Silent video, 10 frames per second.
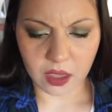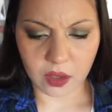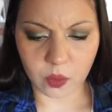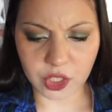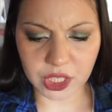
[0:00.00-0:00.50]

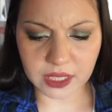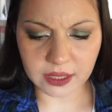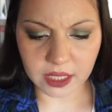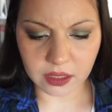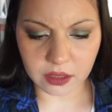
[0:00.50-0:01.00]
which he
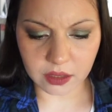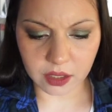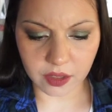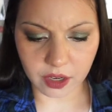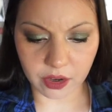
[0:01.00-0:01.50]
linked
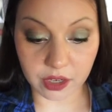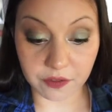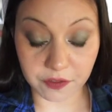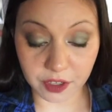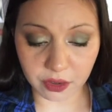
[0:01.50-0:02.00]
to their
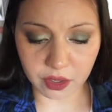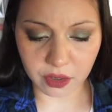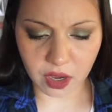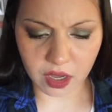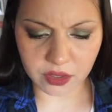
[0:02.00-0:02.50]
inferior
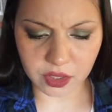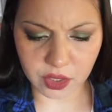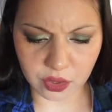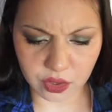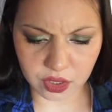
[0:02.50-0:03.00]

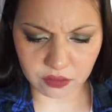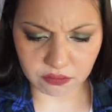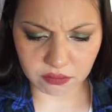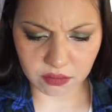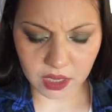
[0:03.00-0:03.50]
constitution
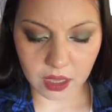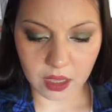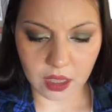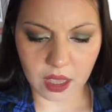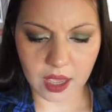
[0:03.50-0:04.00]

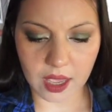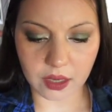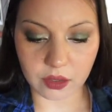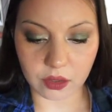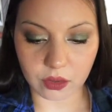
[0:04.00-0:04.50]

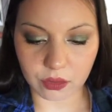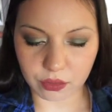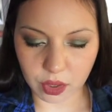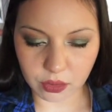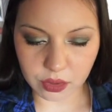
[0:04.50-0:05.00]
and
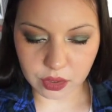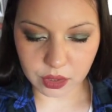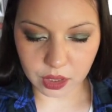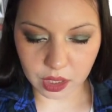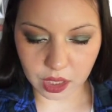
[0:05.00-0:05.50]
gross
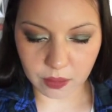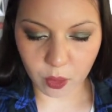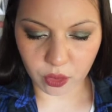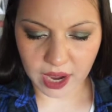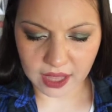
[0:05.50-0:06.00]

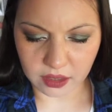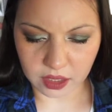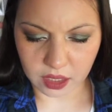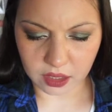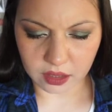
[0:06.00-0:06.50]

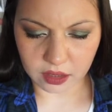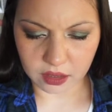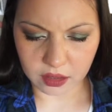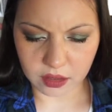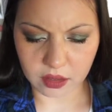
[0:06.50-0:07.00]
immorality.
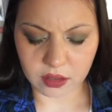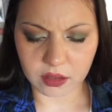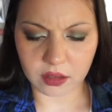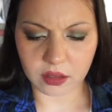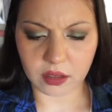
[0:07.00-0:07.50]

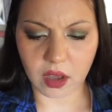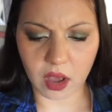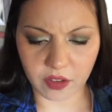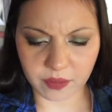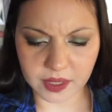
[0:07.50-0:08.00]

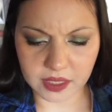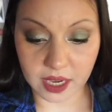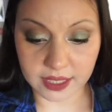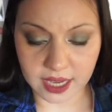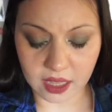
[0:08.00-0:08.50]
Hoffman's
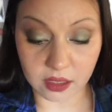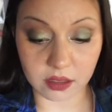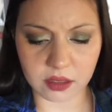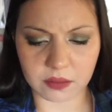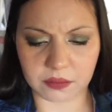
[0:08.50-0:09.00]
italics.